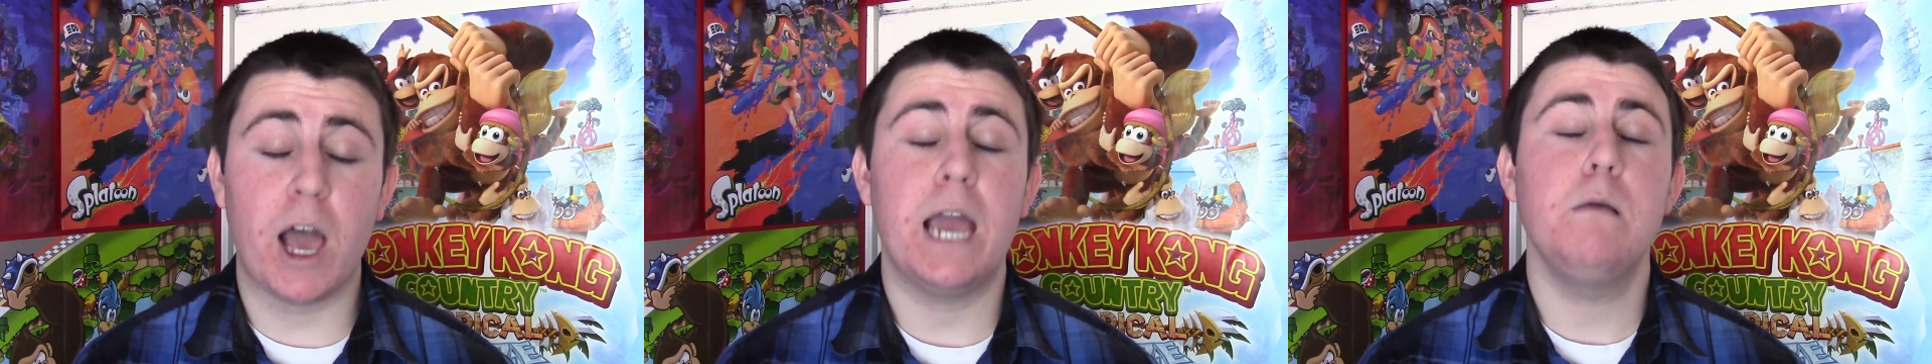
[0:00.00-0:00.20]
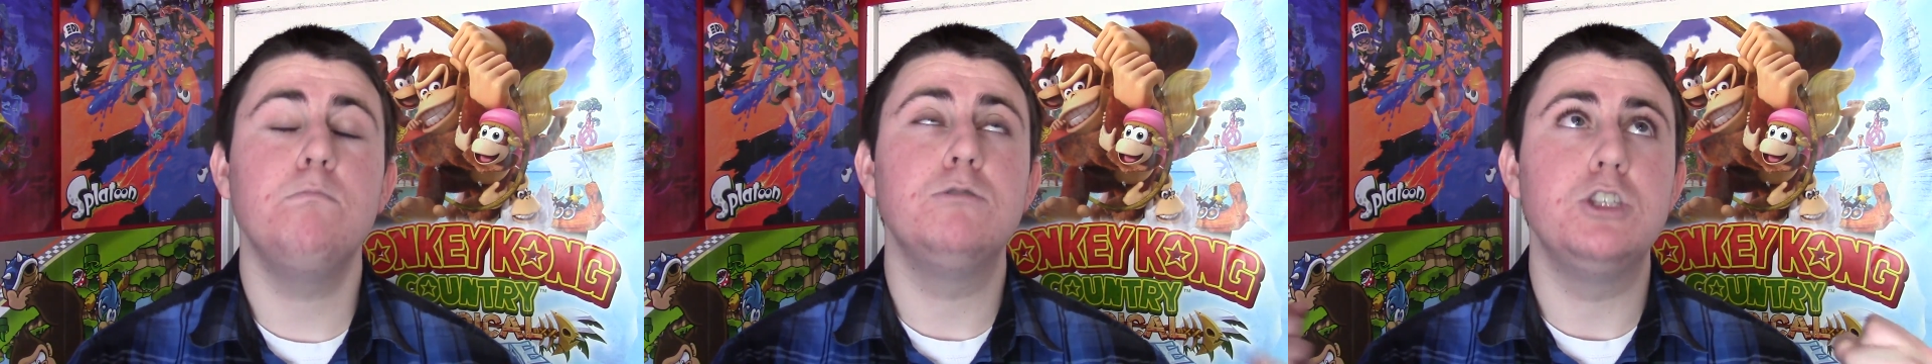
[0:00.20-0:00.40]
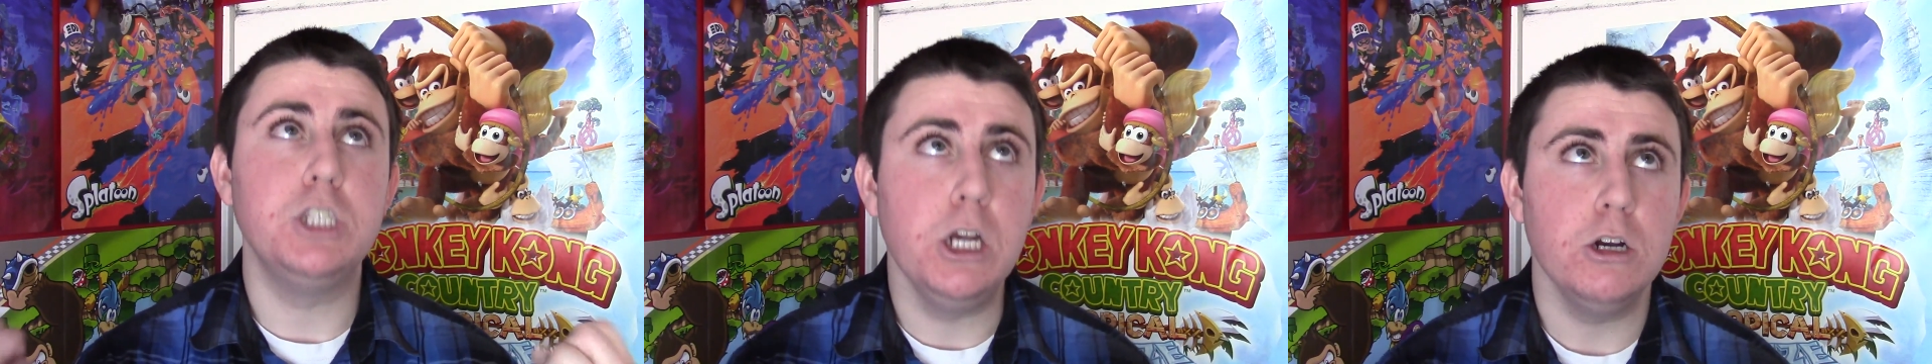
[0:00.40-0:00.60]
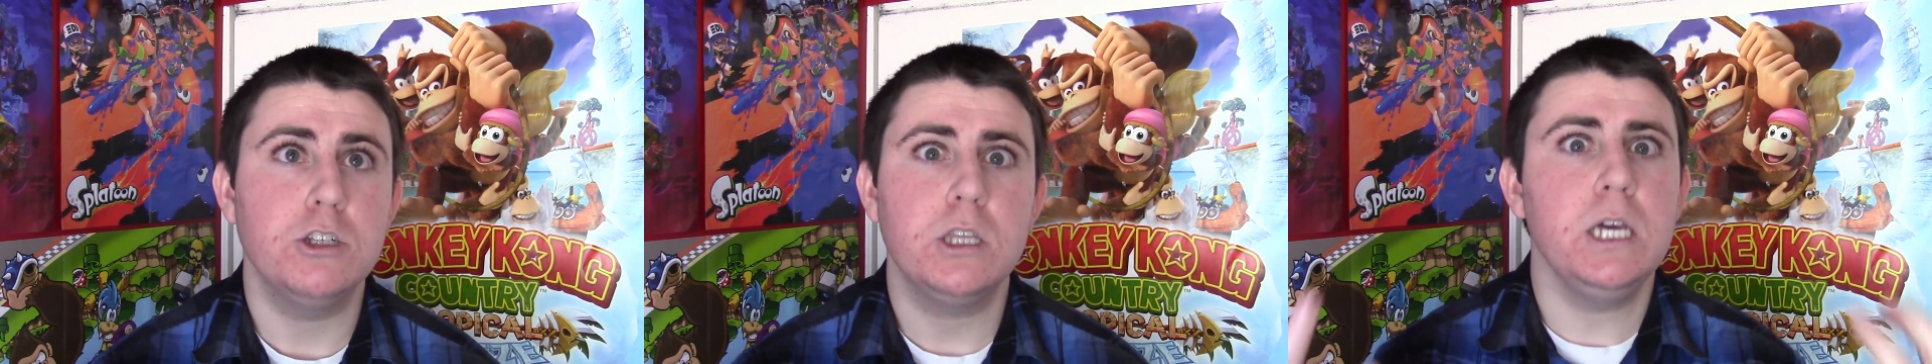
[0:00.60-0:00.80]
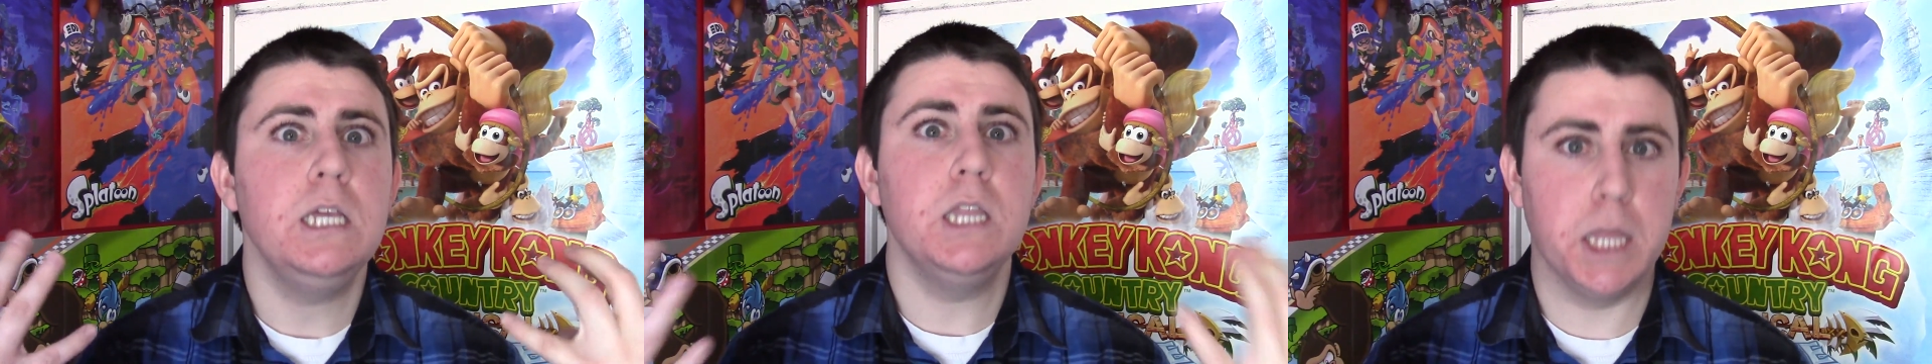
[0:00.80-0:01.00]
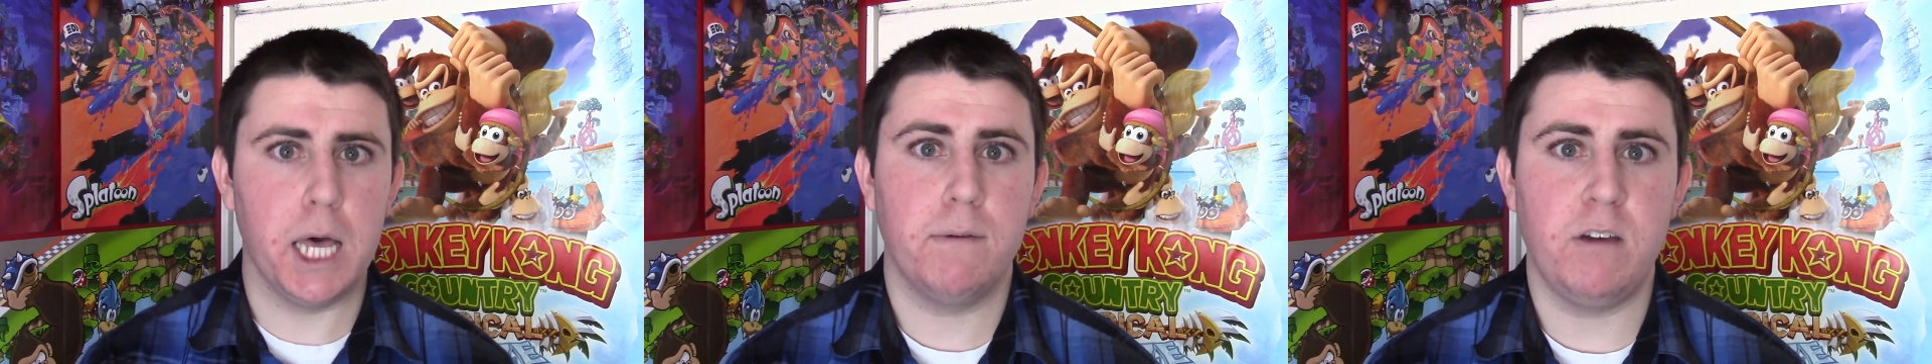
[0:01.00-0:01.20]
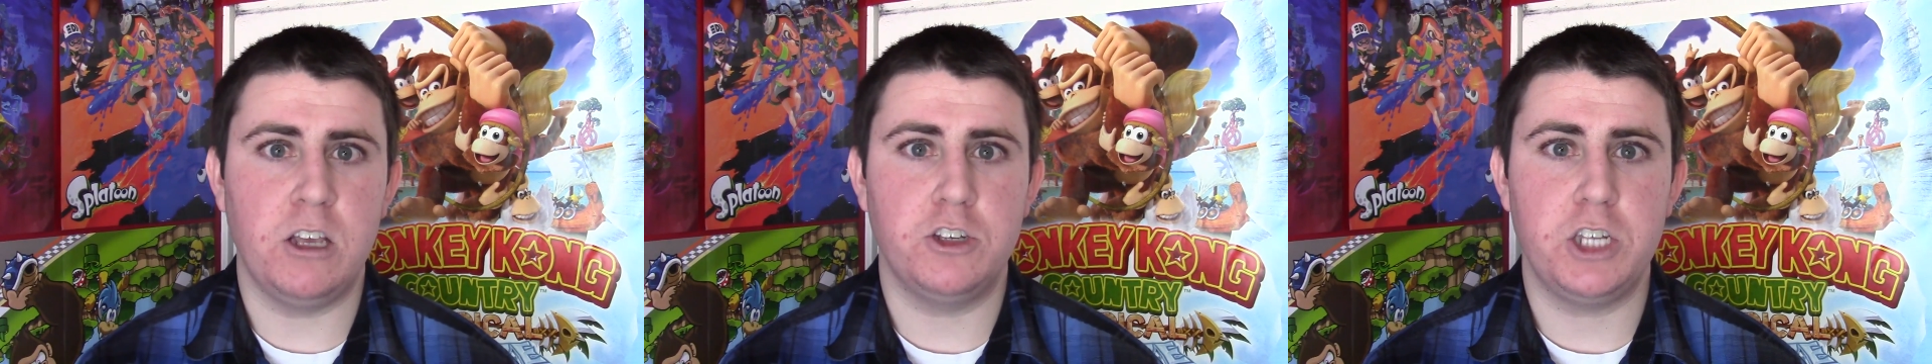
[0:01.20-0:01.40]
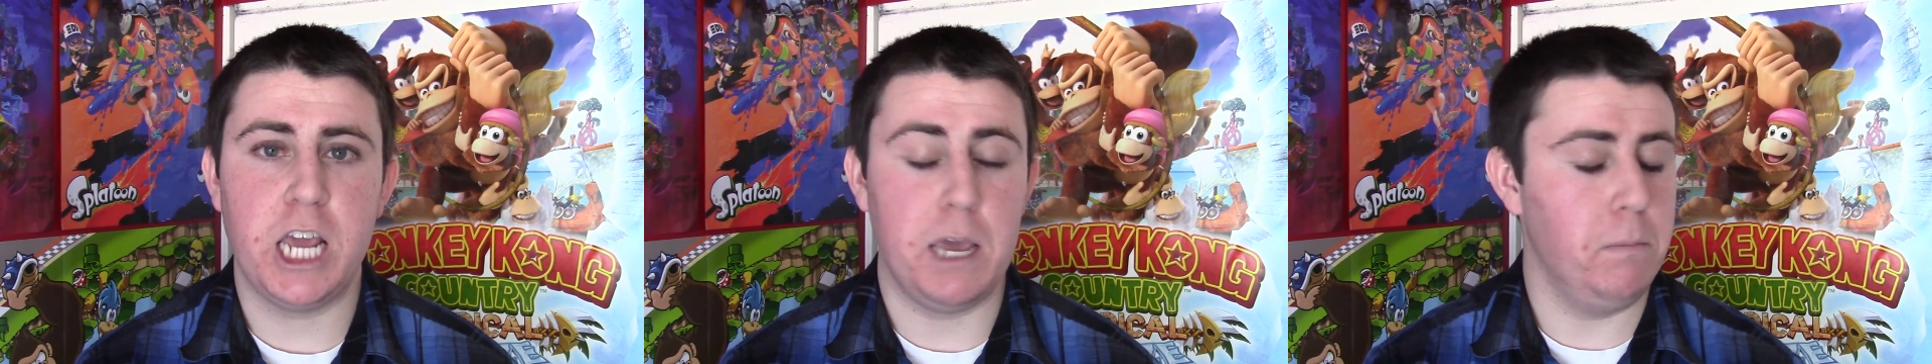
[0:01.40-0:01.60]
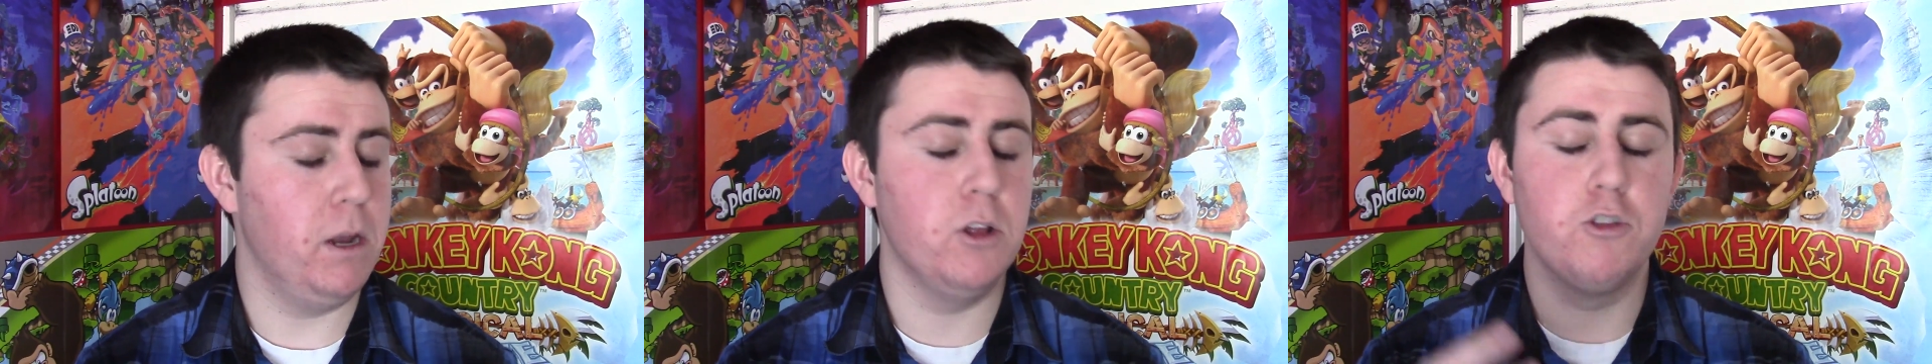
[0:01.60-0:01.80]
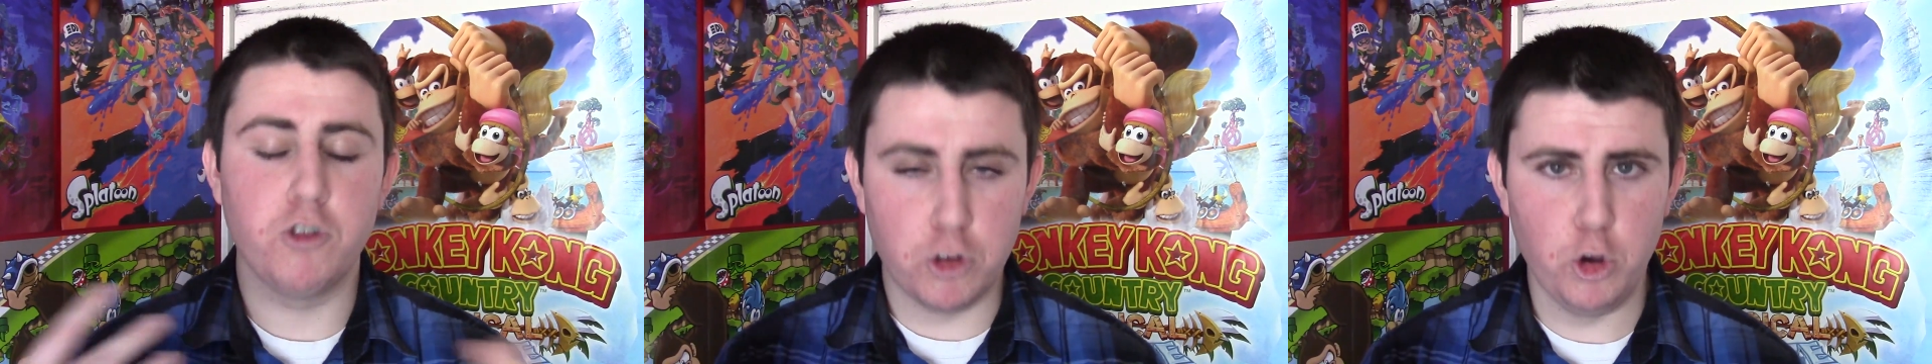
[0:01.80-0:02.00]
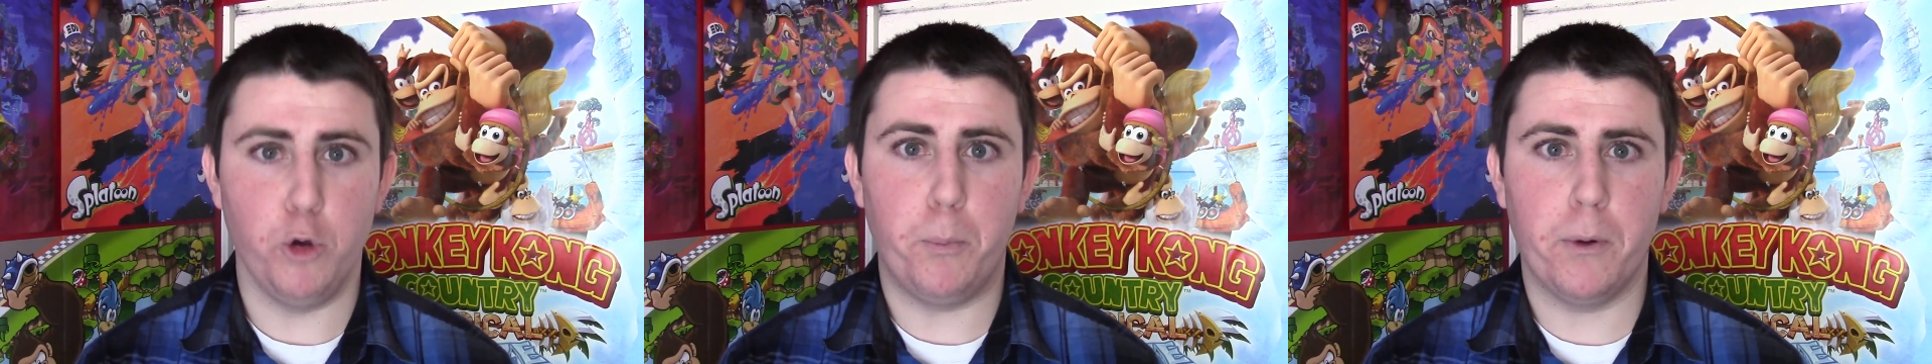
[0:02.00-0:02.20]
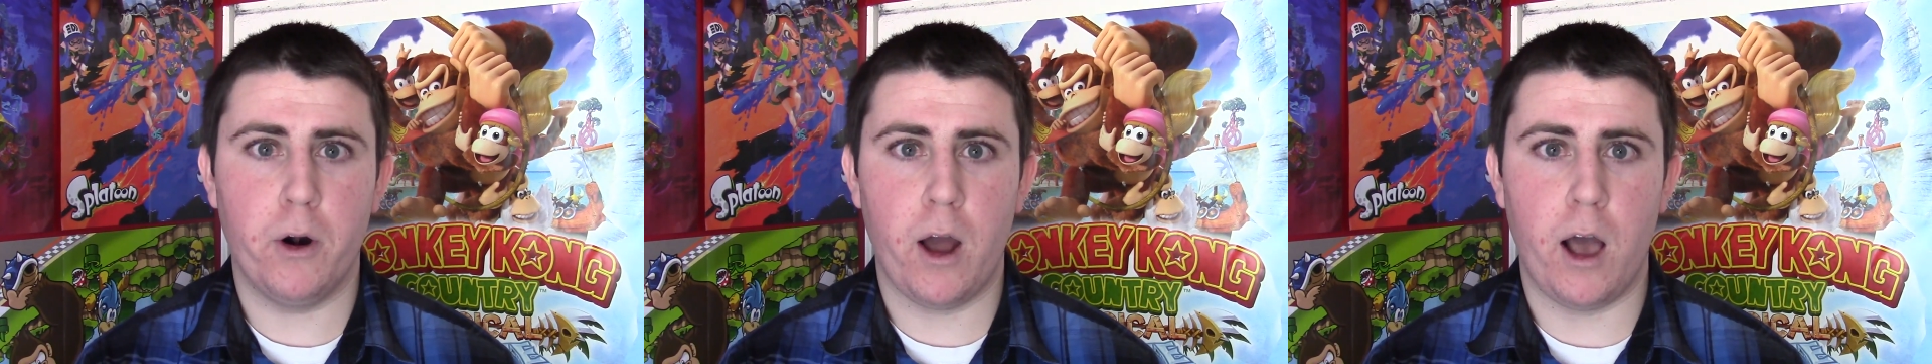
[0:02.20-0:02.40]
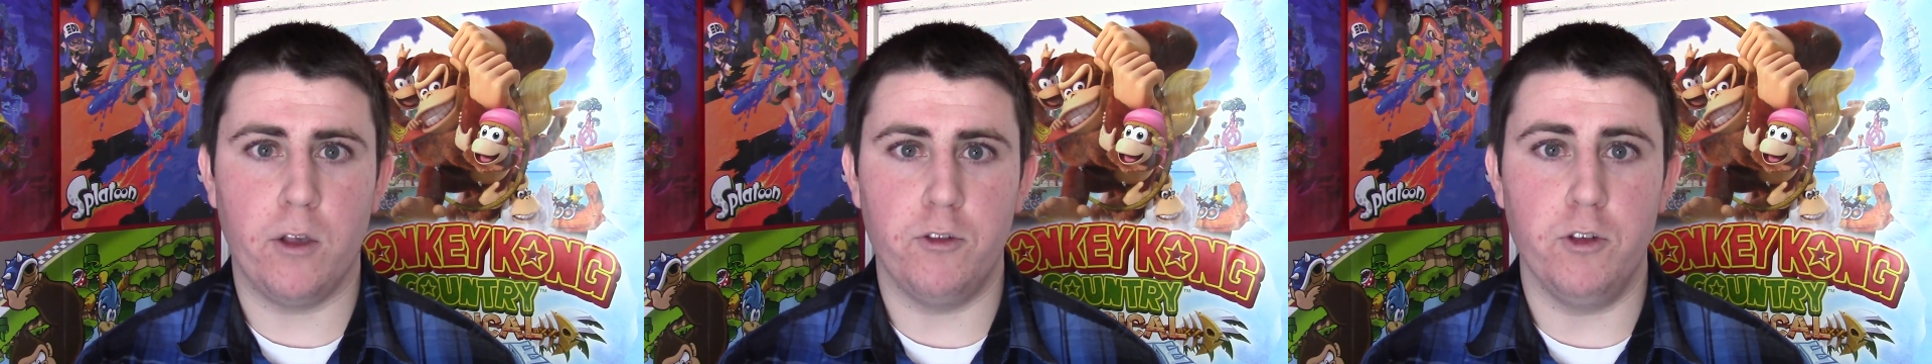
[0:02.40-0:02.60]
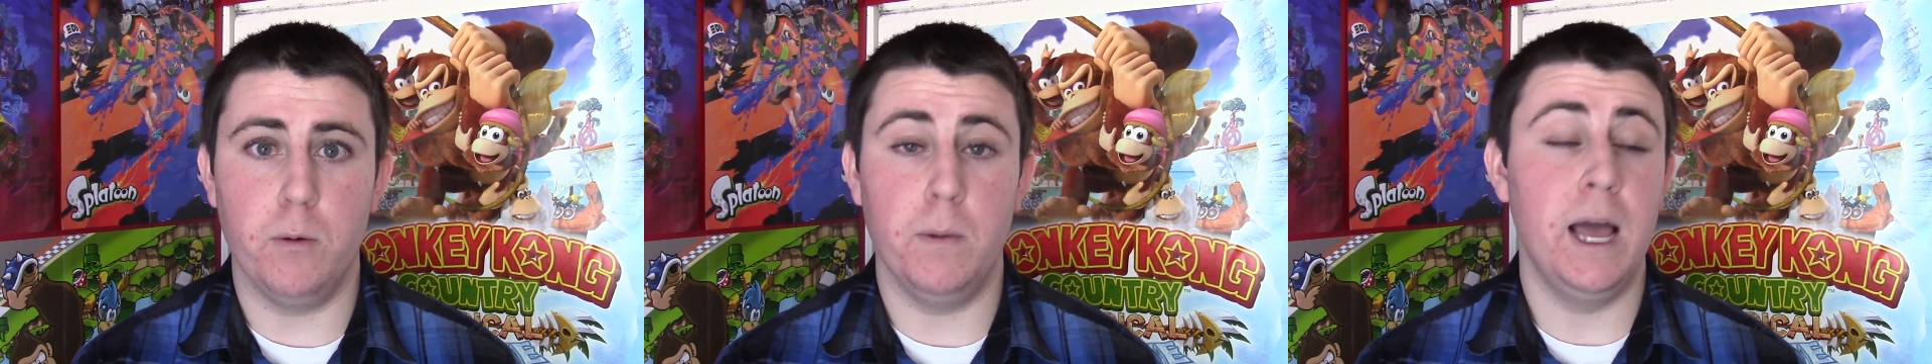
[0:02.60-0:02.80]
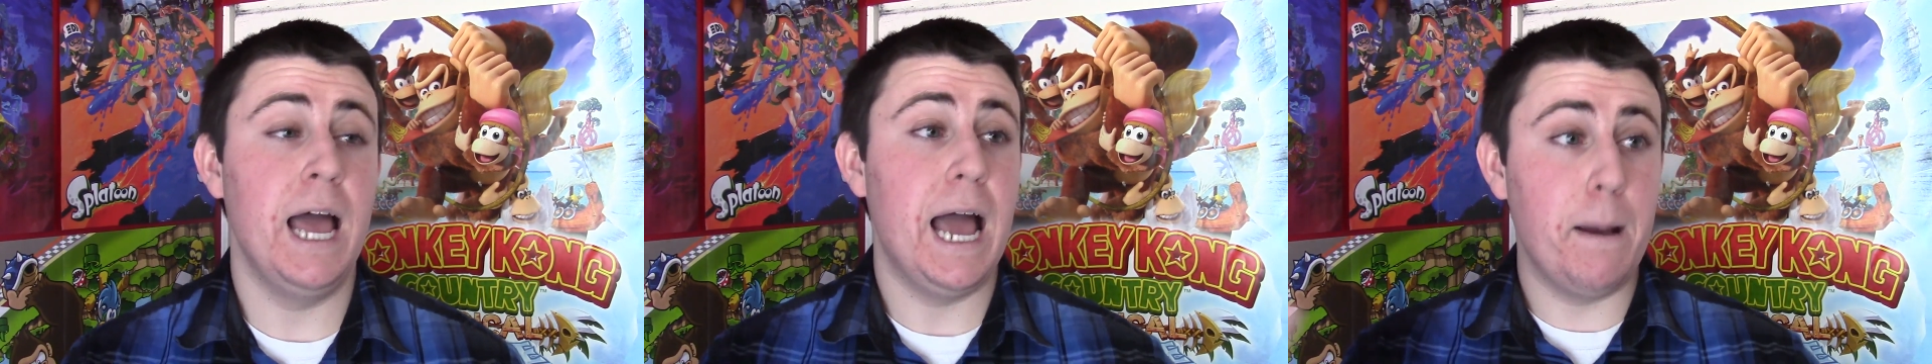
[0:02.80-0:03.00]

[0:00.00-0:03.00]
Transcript: I am seriously loving Steam and it's super awesome.